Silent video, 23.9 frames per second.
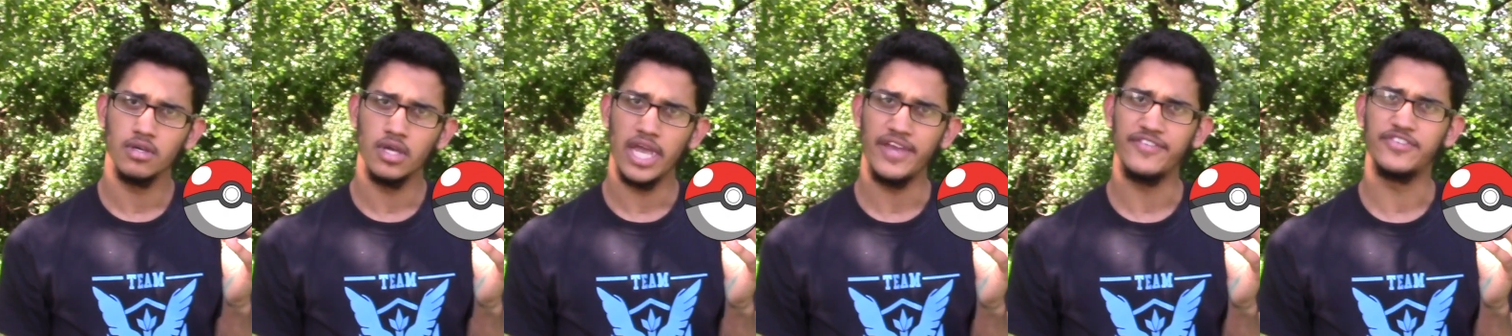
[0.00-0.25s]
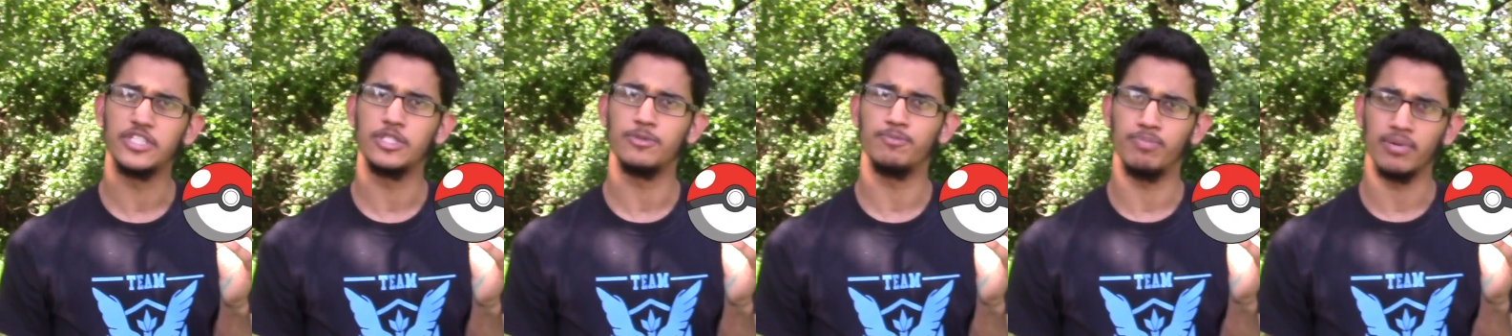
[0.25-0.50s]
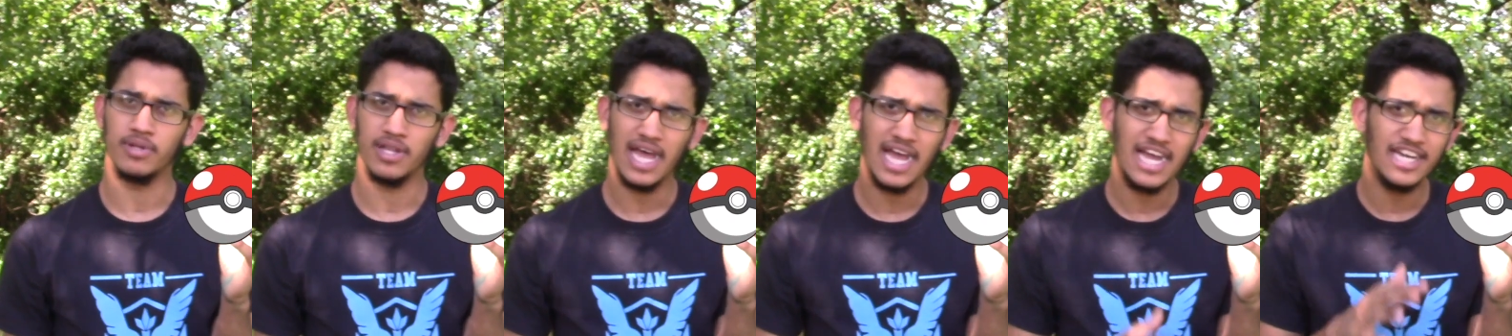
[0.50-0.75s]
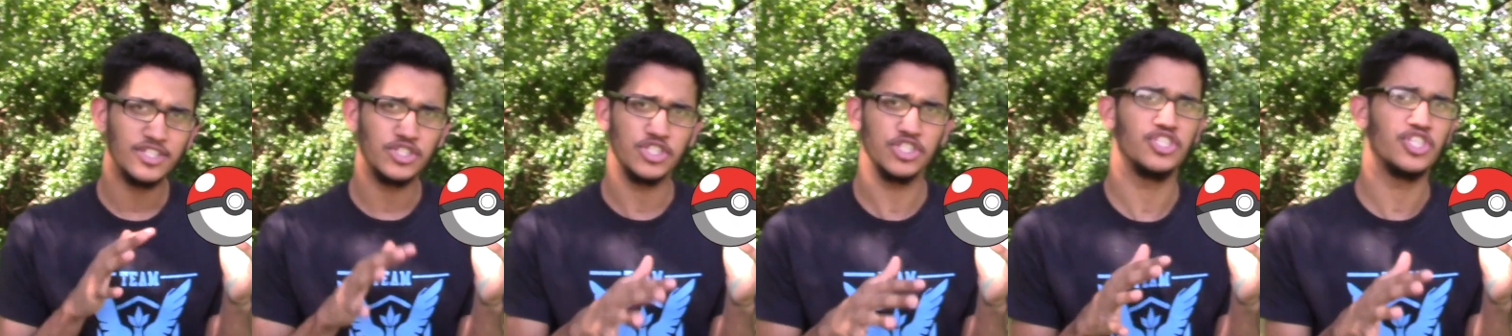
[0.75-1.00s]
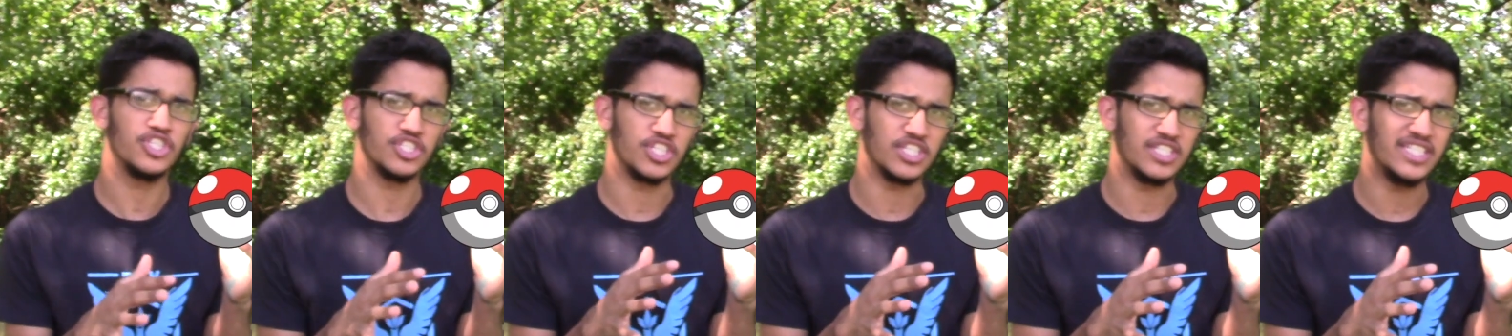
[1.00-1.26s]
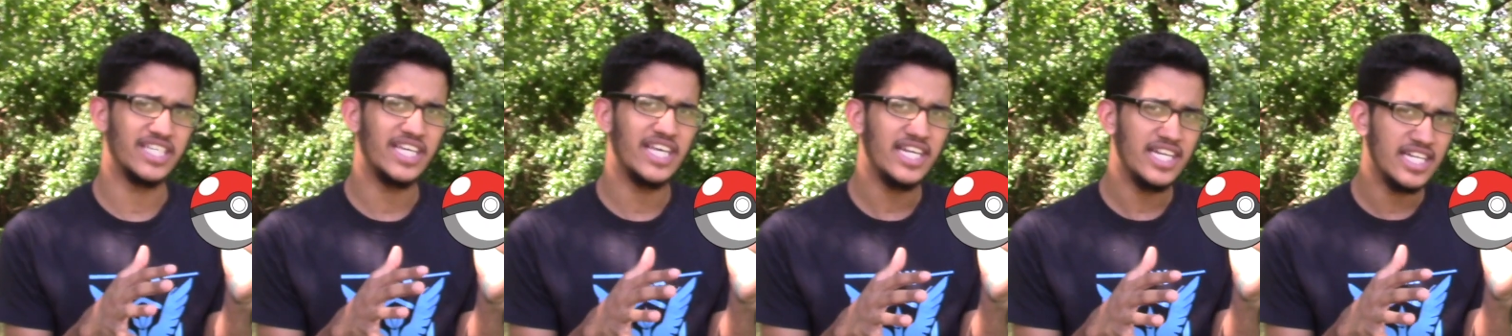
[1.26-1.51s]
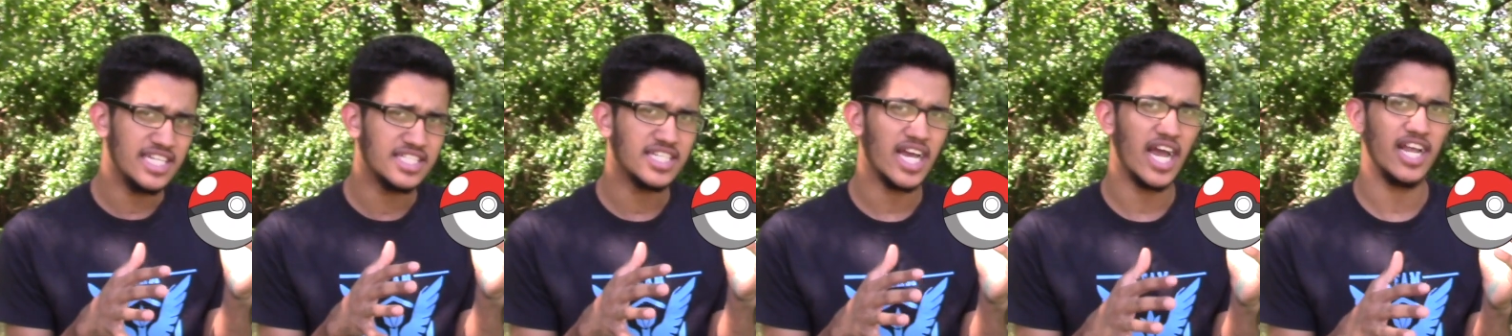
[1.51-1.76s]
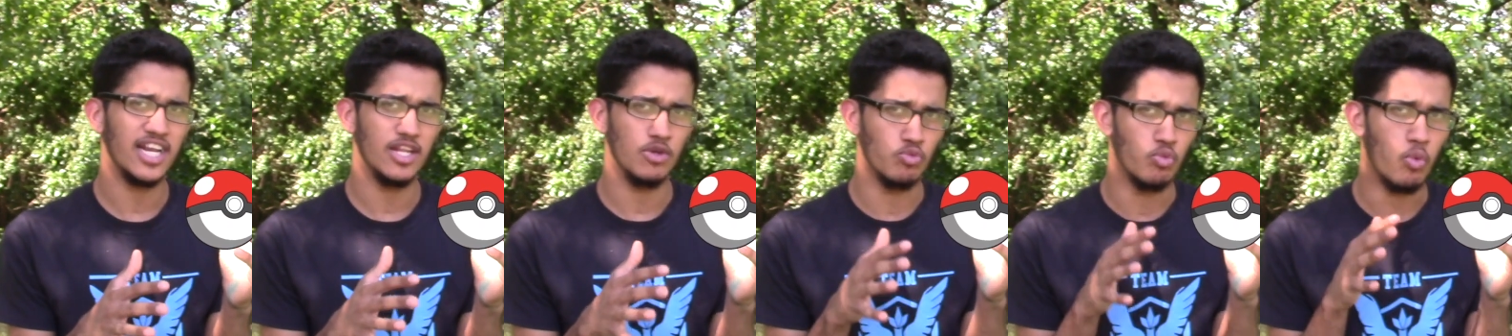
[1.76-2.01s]
If Splash is just a teeny
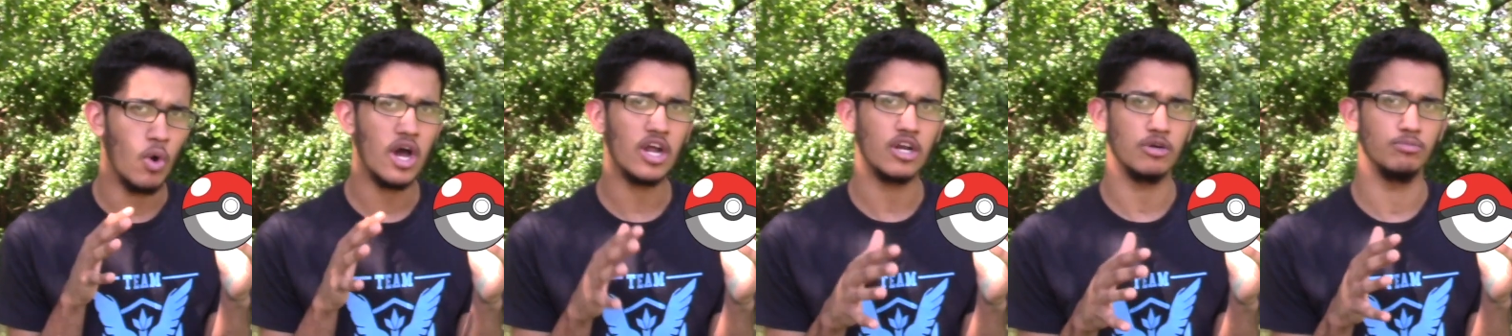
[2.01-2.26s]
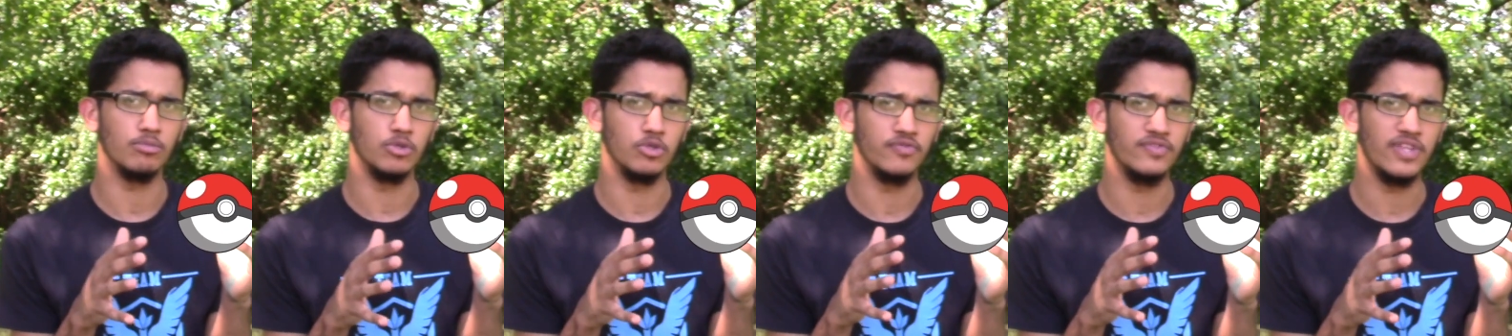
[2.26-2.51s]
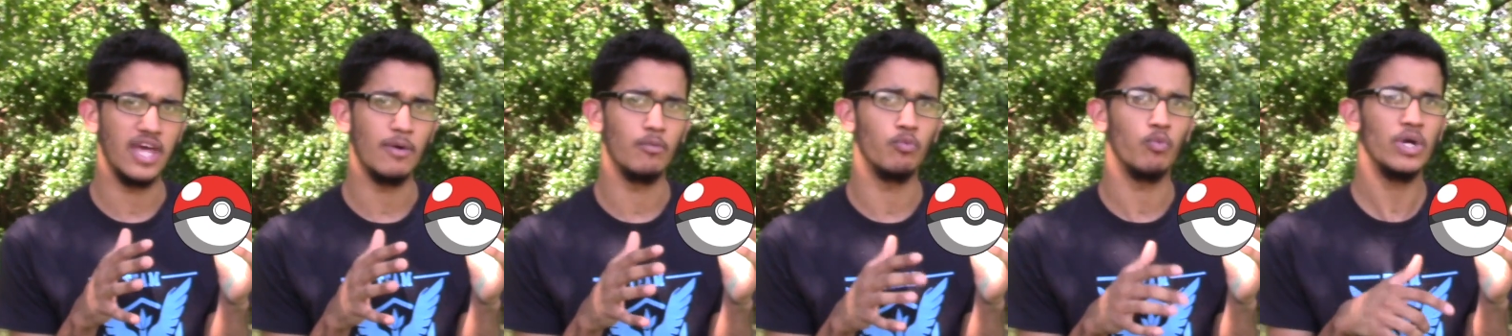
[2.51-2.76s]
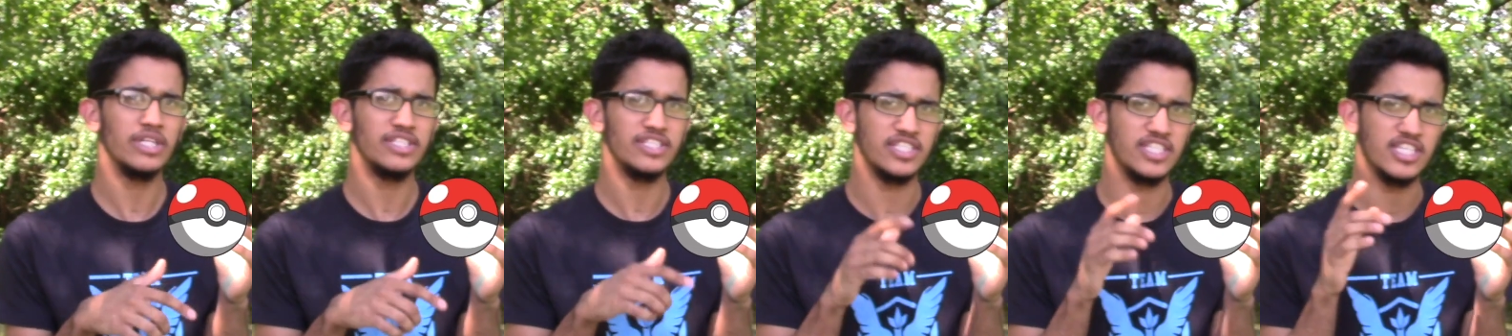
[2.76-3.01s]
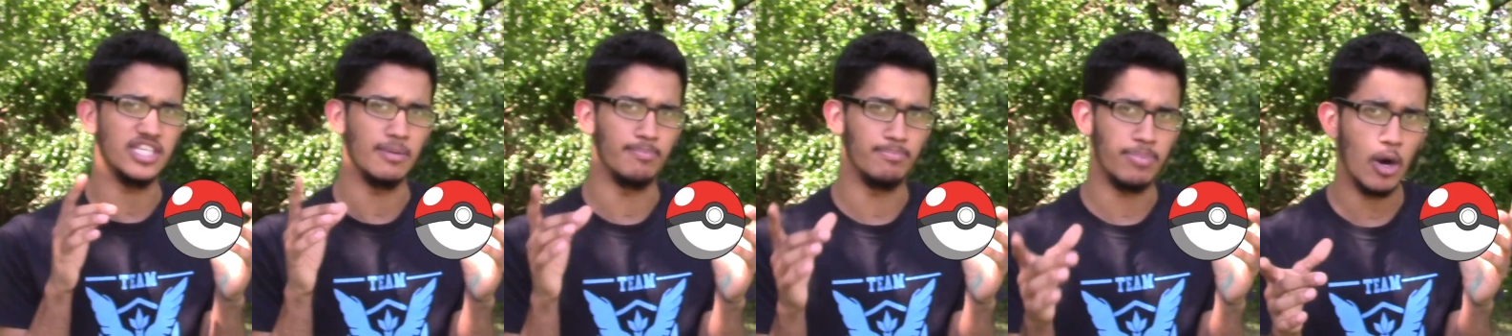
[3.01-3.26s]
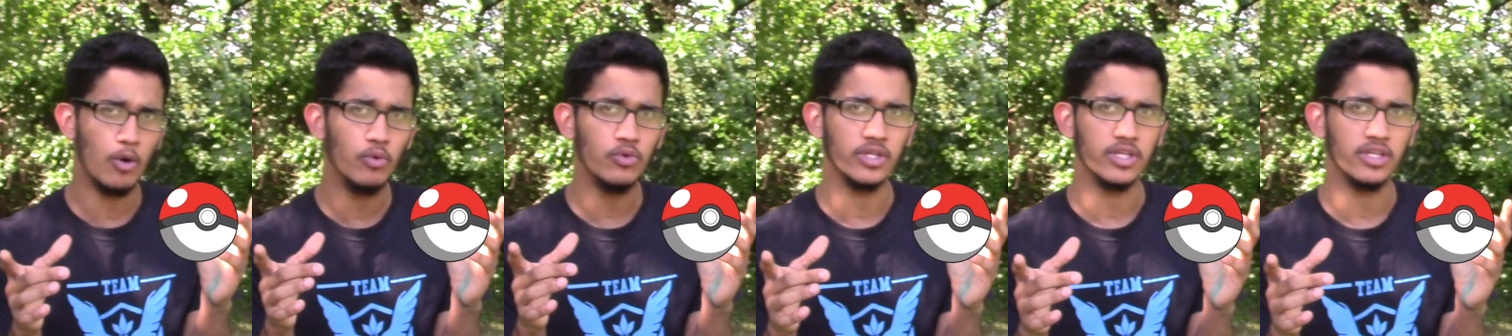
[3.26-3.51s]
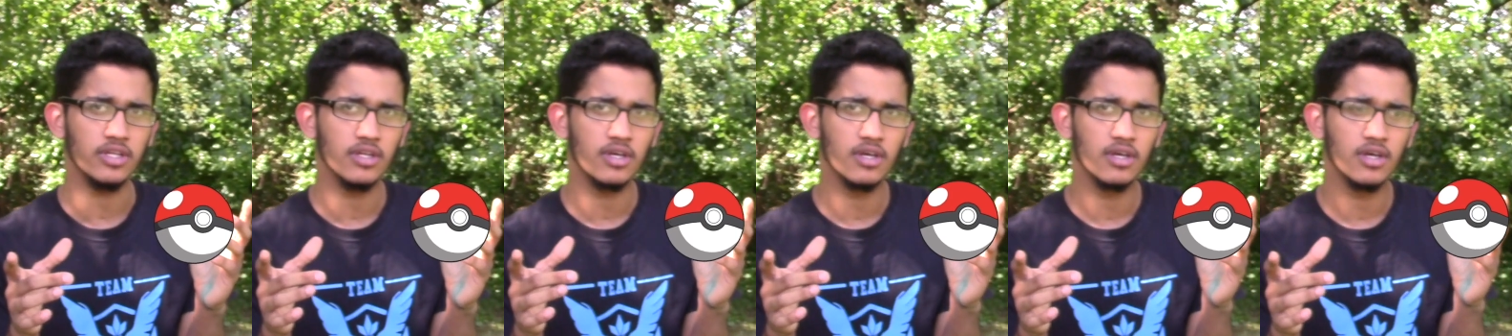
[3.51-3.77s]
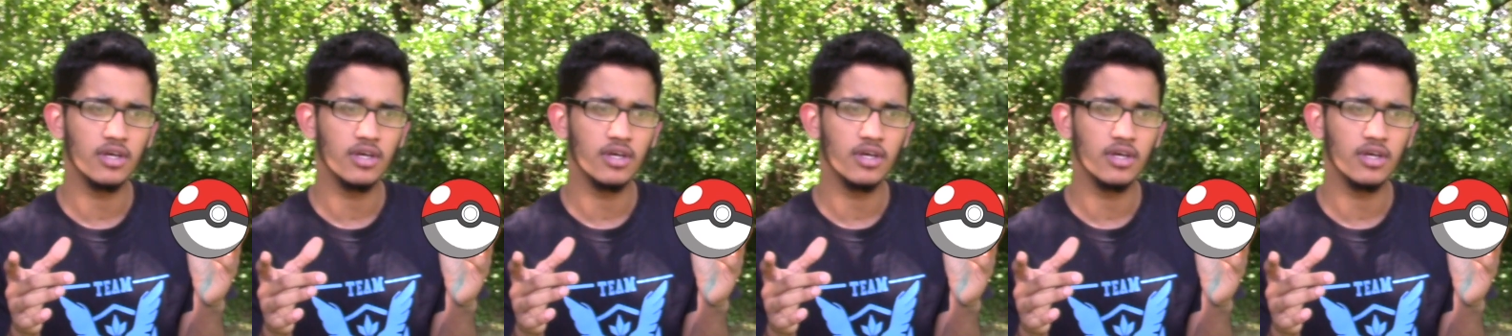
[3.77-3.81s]
tiny water move that wets the opponent,